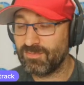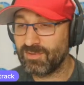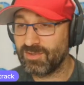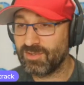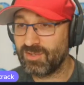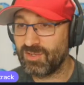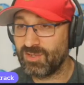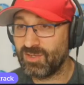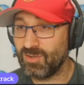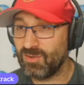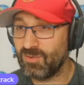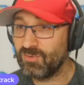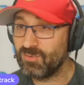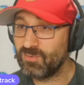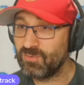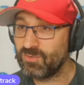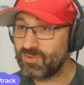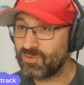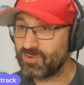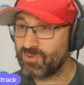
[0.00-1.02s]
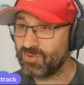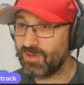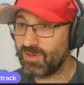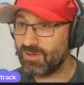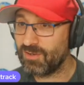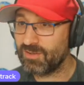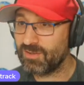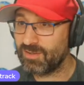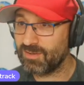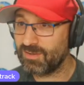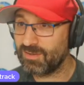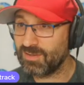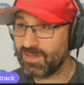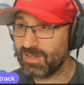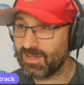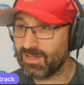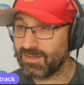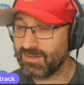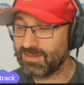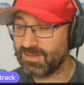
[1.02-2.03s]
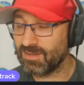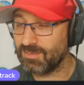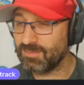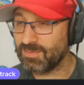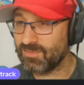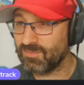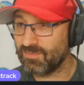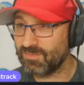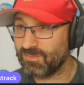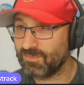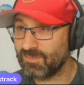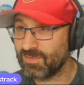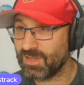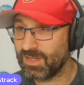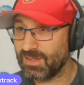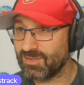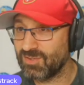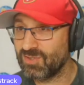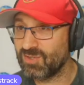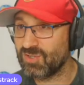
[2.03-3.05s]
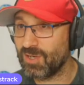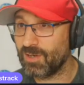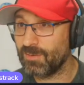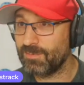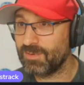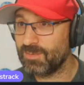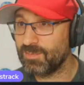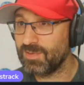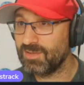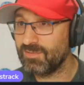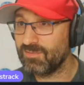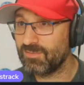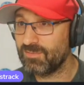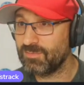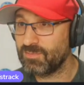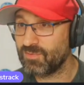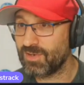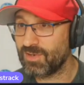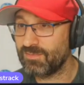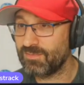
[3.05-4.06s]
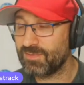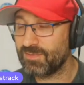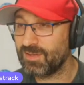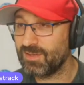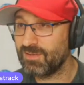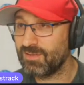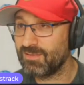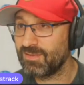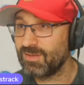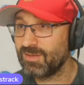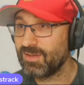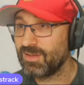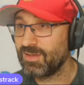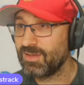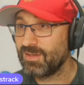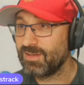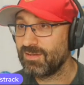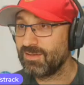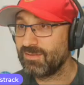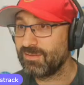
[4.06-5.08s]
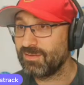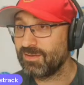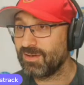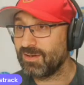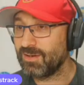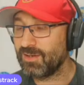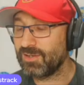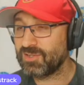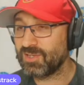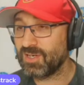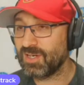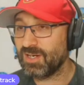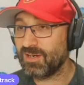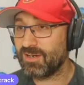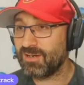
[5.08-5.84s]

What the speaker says: huge knock like in terms of like stopping me from drafting RJ